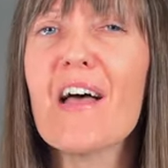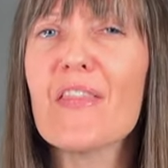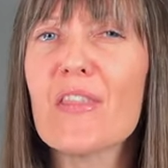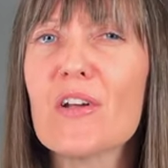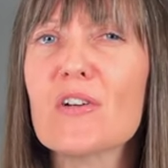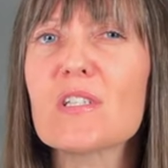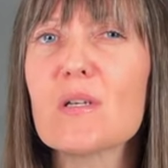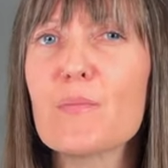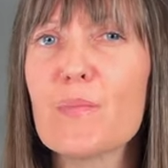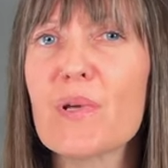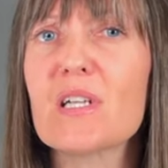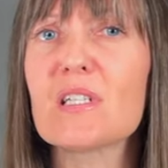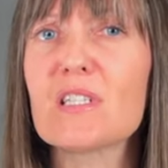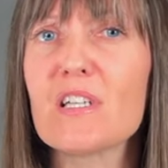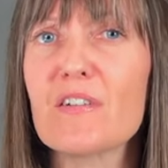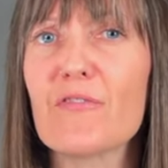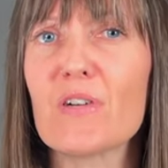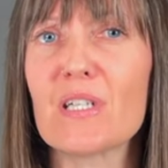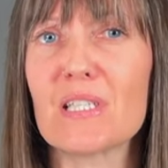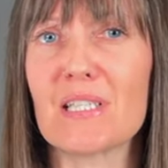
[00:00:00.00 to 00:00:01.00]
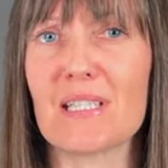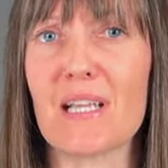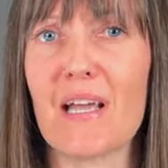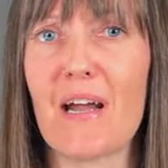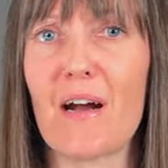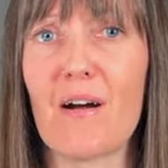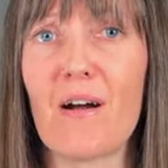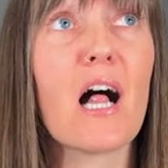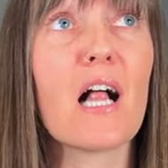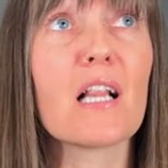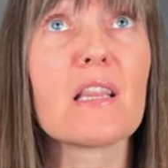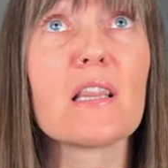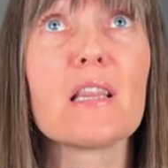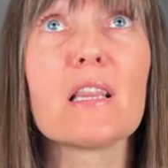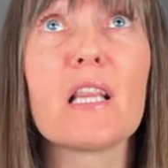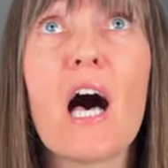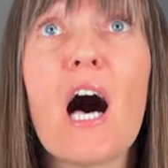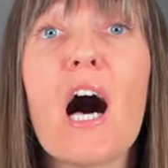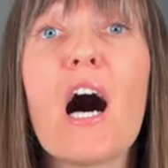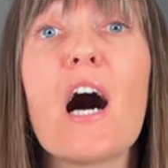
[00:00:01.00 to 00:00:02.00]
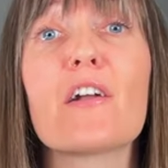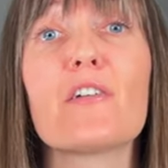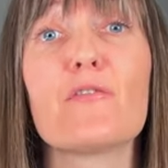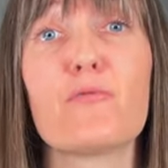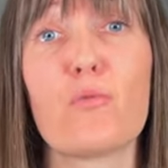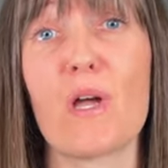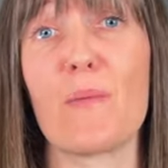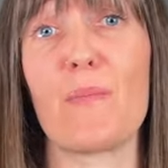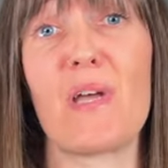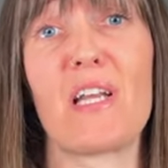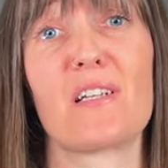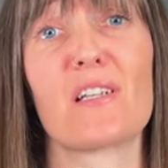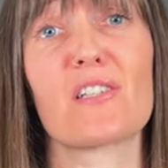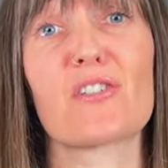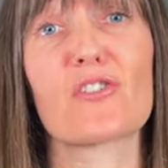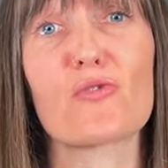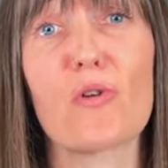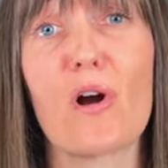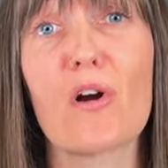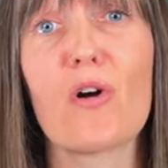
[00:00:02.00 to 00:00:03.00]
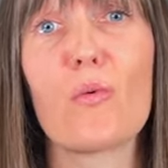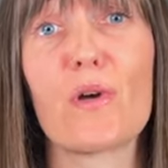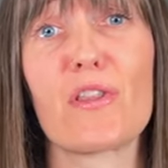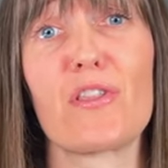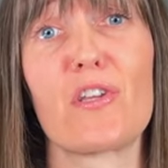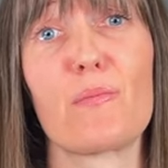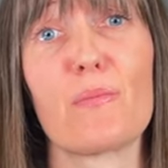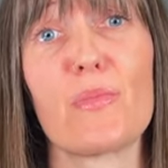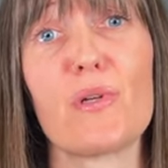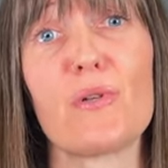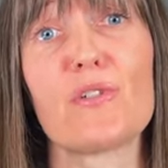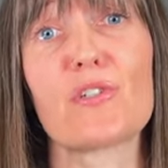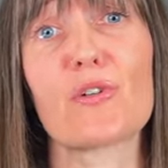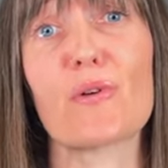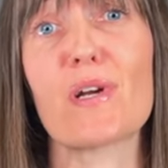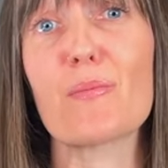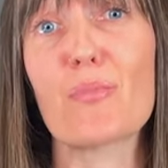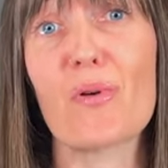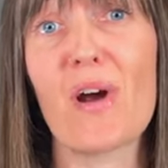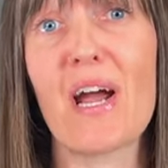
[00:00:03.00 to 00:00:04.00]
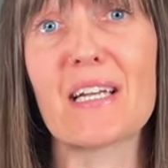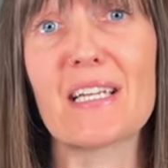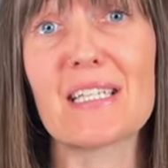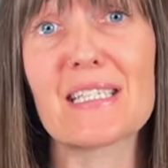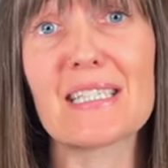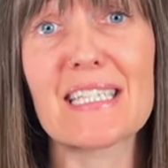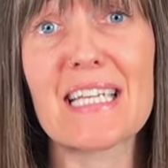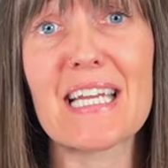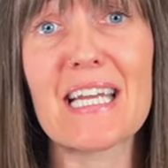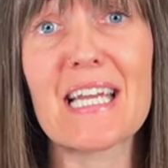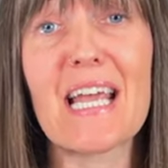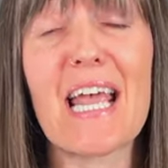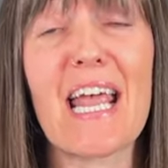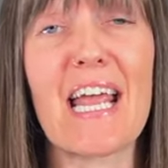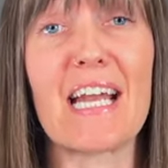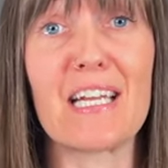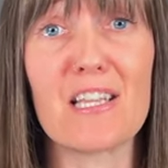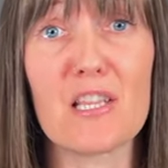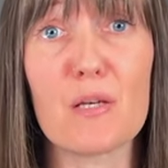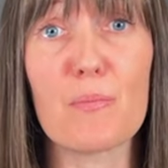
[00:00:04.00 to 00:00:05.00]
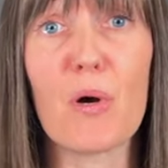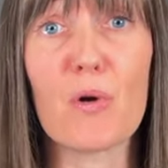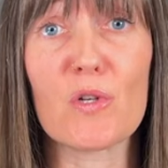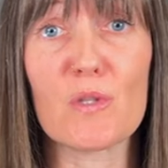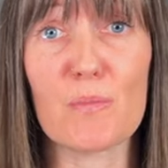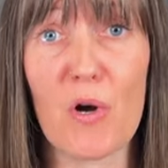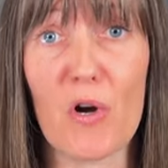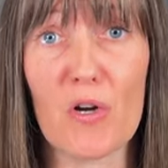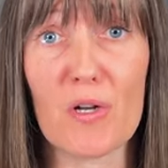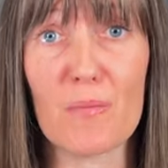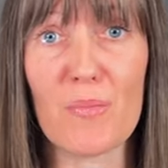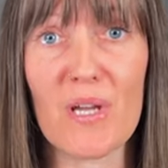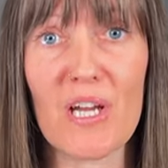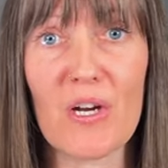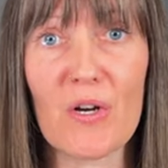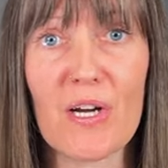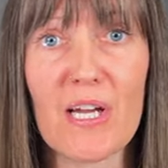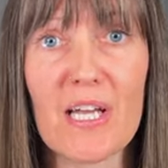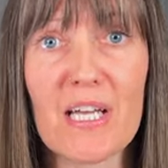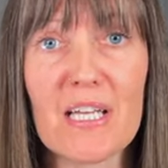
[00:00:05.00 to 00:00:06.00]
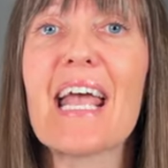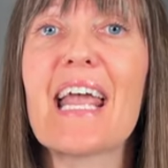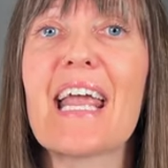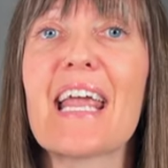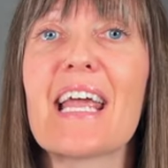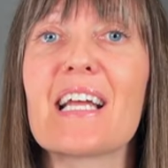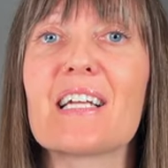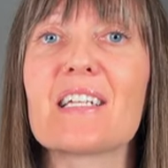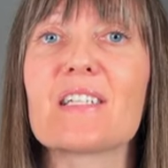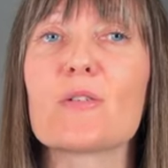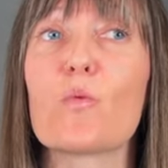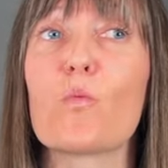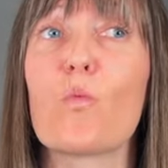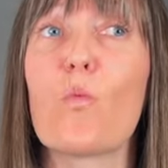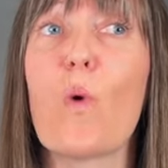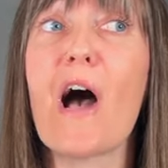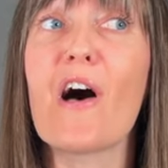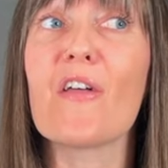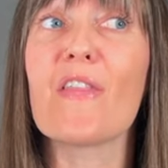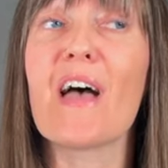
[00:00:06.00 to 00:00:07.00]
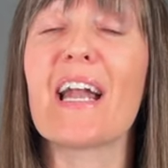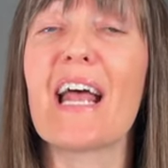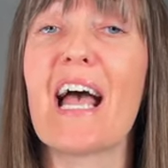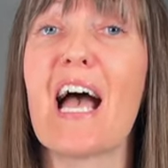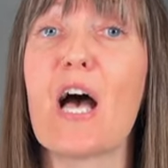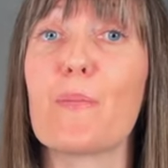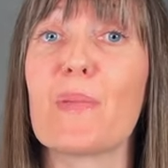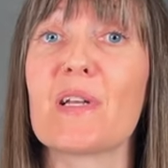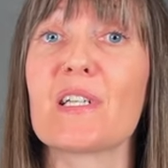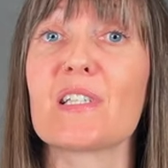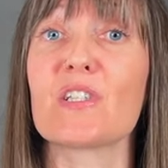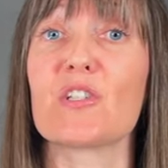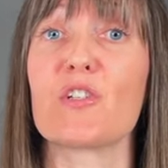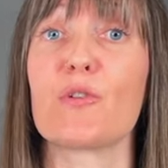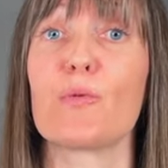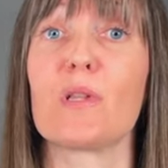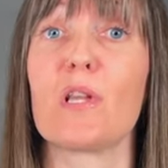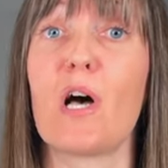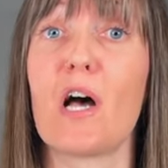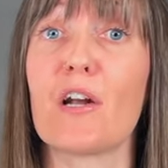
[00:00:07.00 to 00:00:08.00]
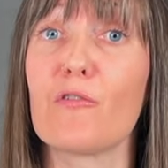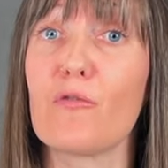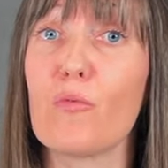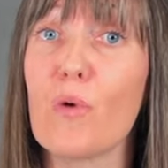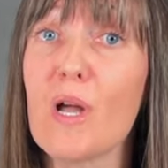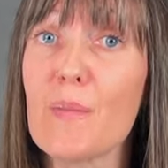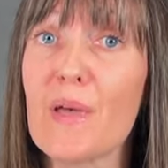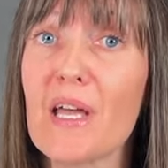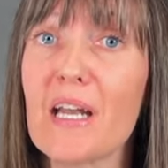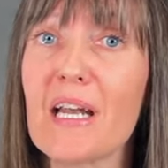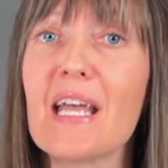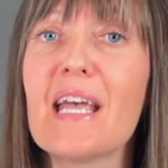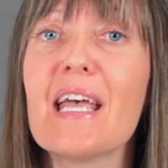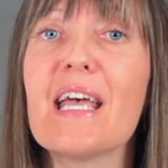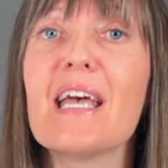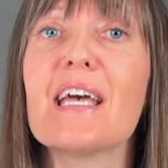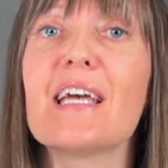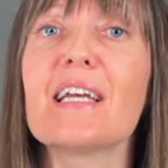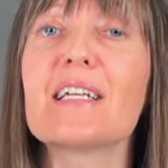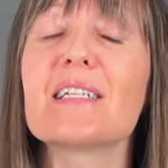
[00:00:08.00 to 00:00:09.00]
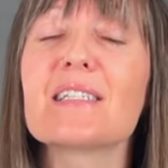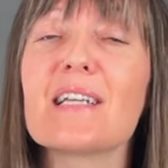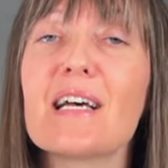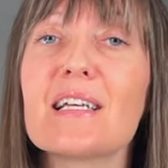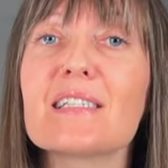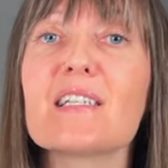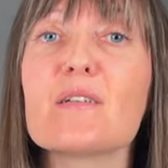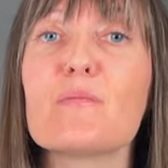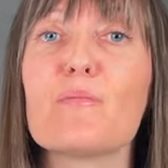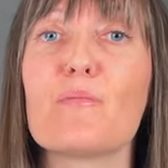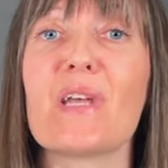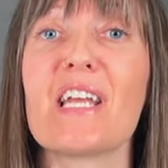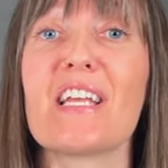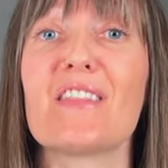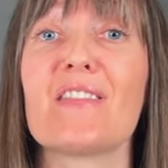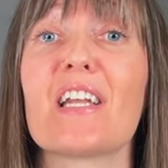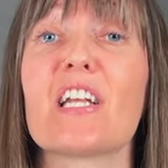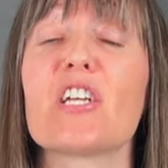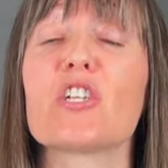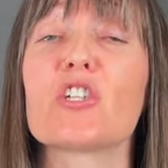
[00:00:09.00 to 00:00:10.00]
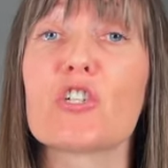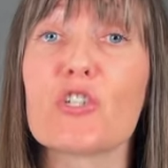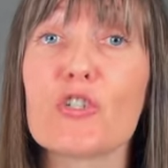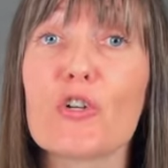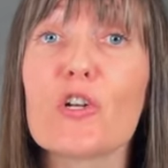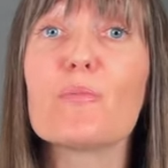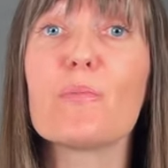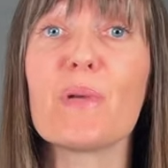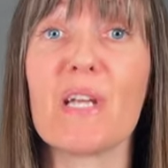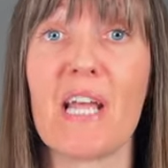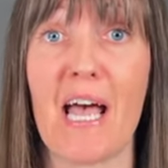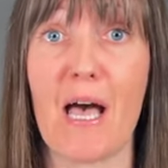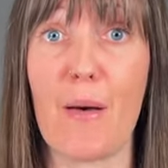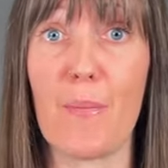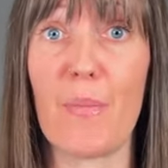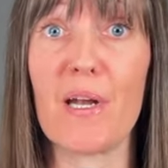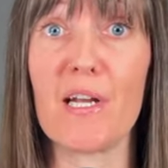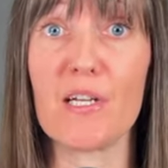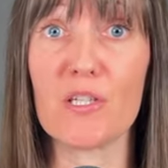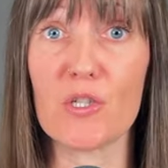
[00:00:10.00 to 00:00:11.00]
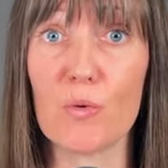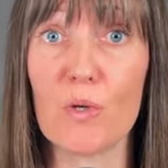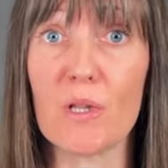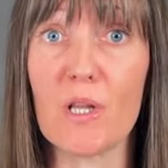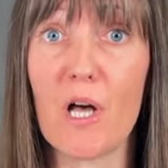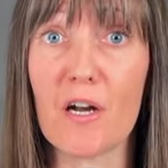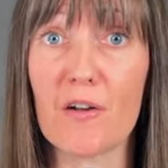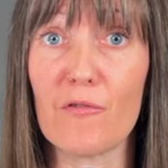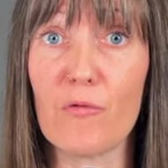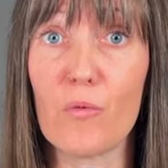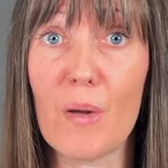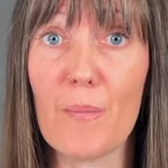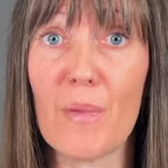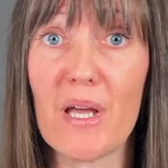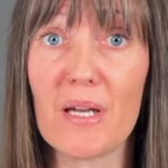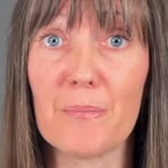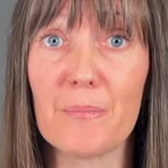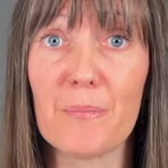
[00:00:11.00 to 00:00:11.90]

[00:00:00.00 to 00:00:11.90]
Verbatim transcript: And there's a big difference there. A lot of women struggle with their mood during pregnancy and in the postpartum period. And while that happens to a lot of women, it doesn't mean that it should be happening to a lot of women.